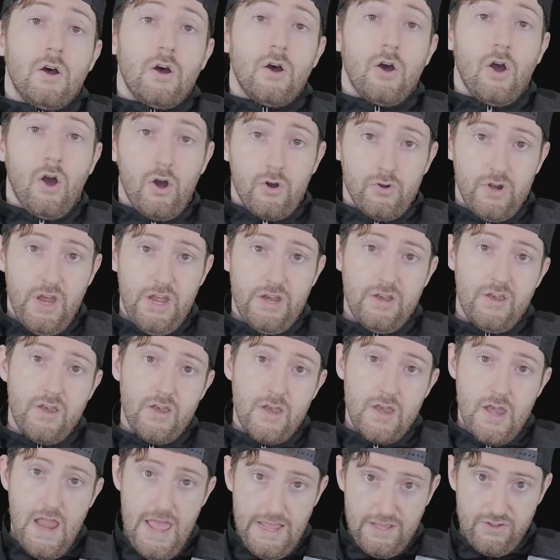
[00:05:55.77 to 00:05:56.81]
All right,
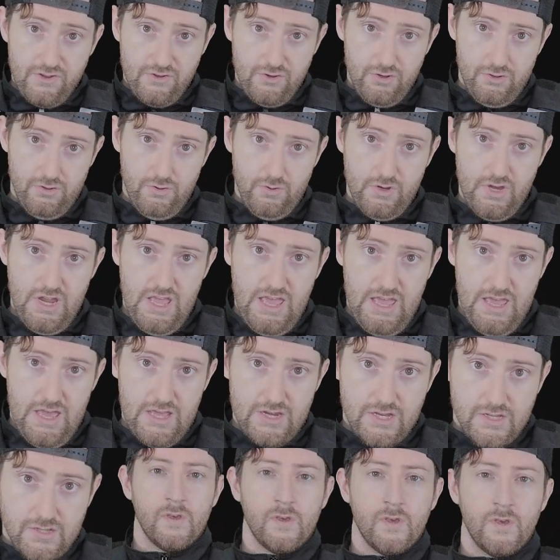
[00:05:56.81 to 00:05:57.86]
next you're going to
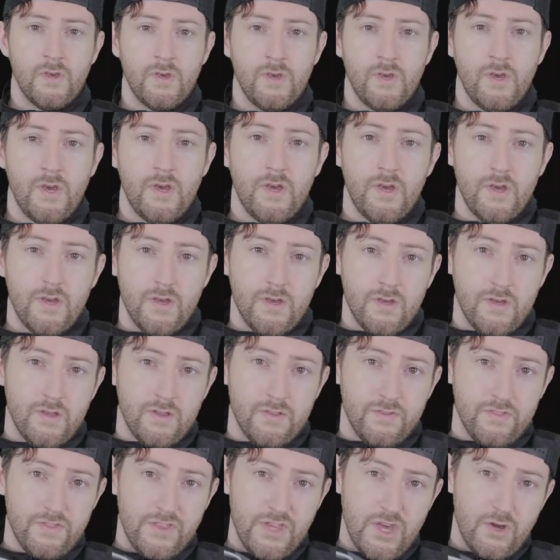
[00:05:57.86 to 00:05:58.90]
add
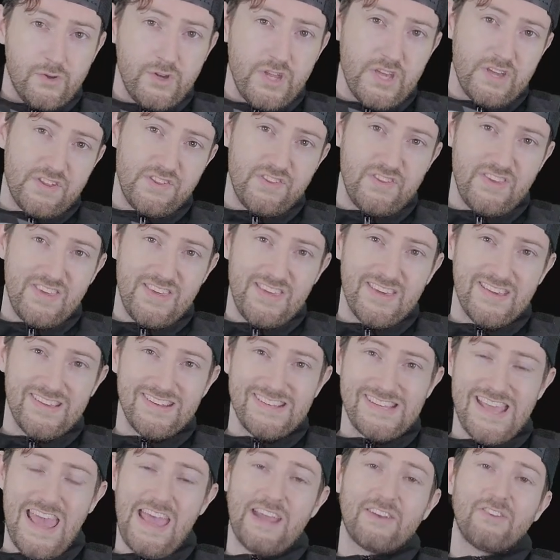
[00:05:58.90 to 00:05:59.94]
the ODST
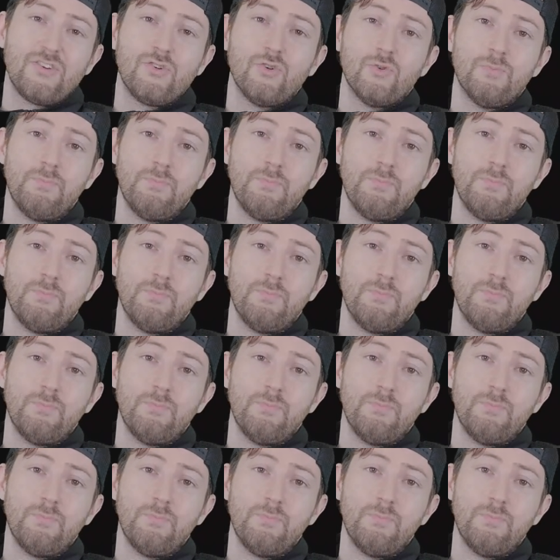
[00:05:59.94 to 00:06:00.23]
tactical